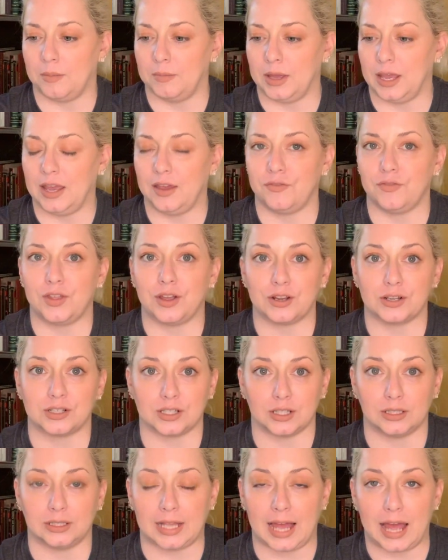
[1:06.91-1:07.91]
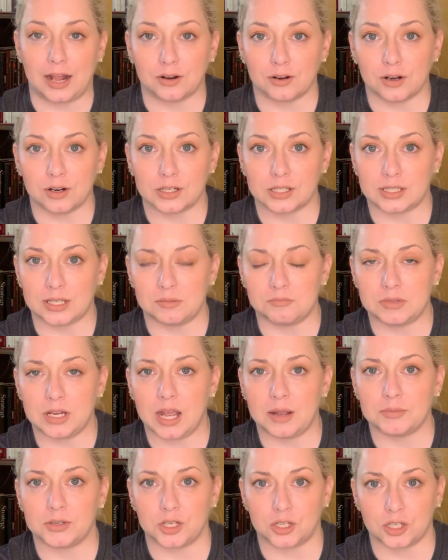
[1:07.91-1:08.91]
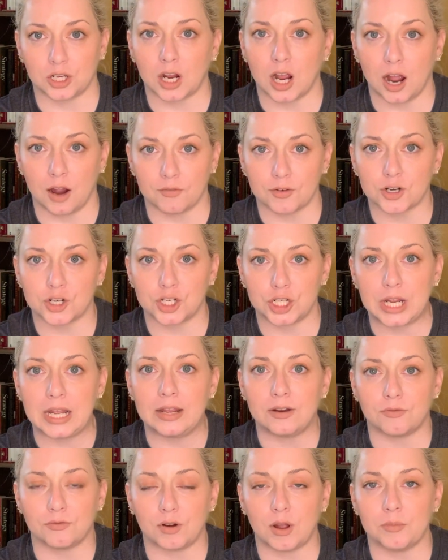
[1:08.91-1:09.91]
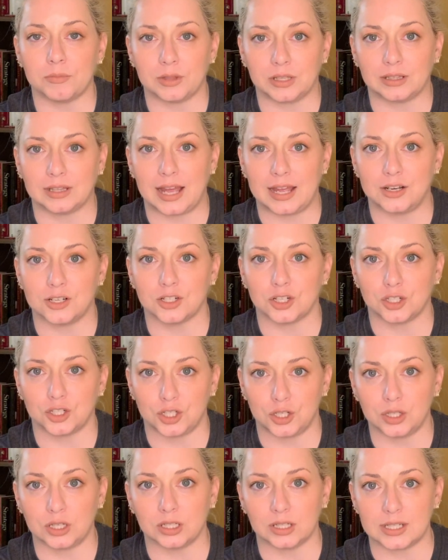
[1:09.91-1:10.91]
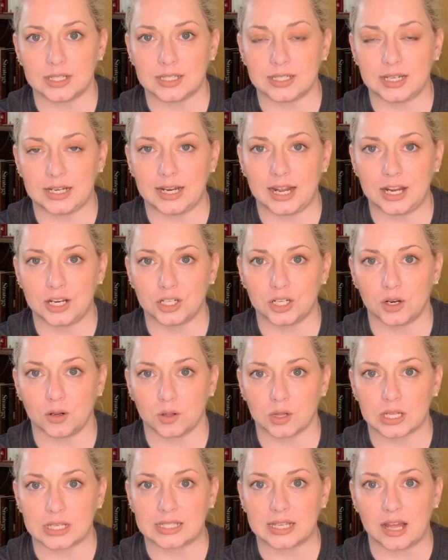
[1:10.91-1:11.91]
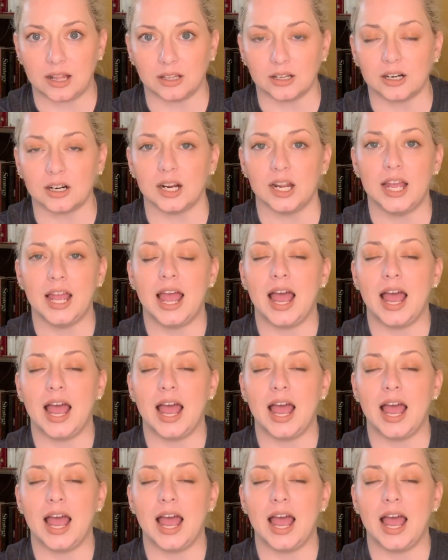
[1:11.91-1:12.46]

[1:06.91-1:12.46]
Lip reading: If there's a letter, sometimes there's a cover sheet from the lender to the listing agent or the seller.